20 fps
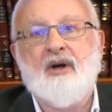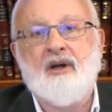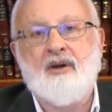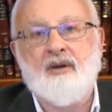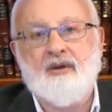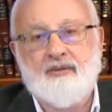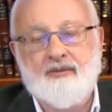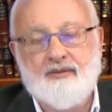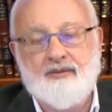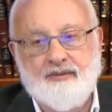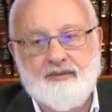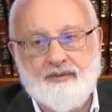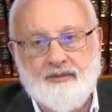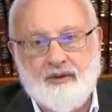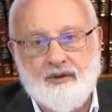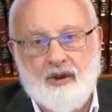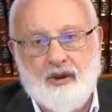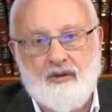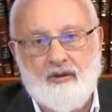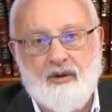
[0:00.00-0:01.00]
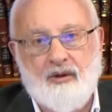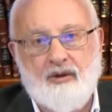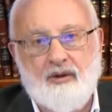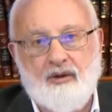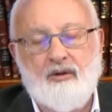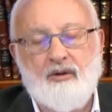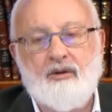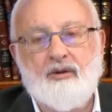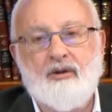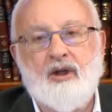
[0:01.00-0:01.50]
and uh,
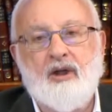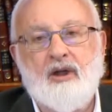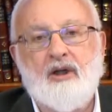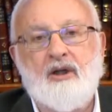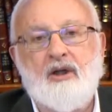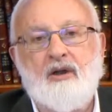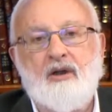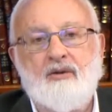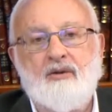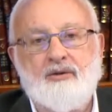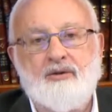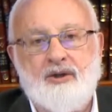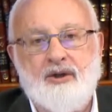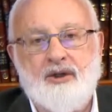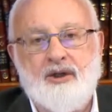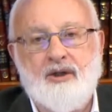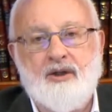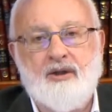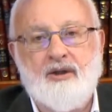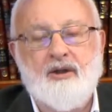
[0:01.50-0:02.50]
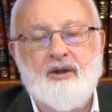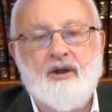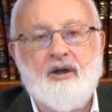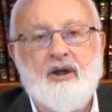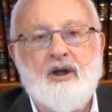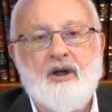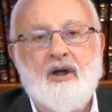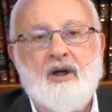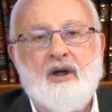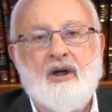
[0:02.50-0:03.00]
see how
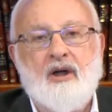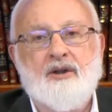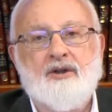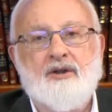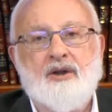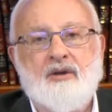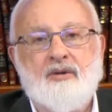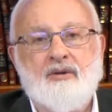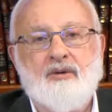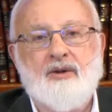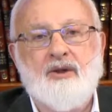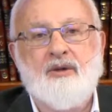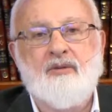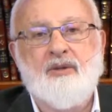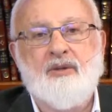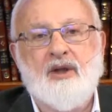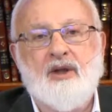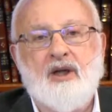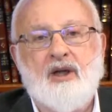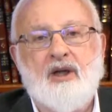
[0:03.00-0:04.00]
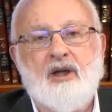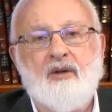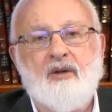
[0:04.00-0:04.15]
they are revealed